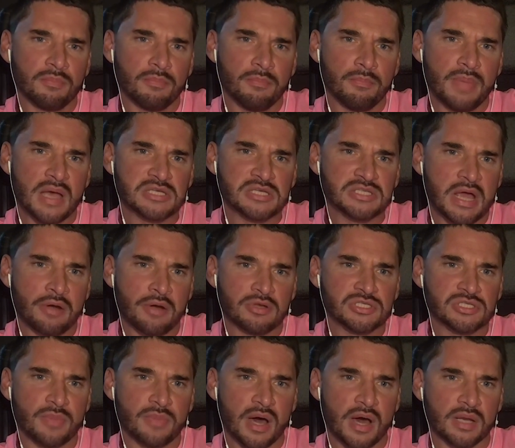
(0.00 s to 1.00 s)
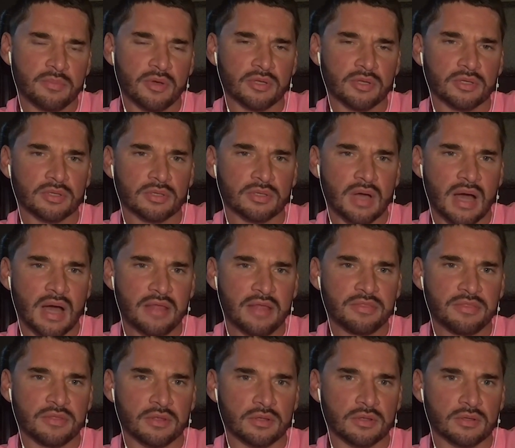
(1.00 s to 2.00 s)
best eras in bodybuilding, I
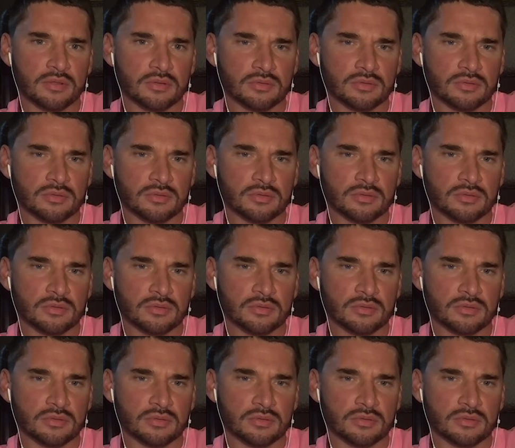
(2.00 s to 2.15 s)
think.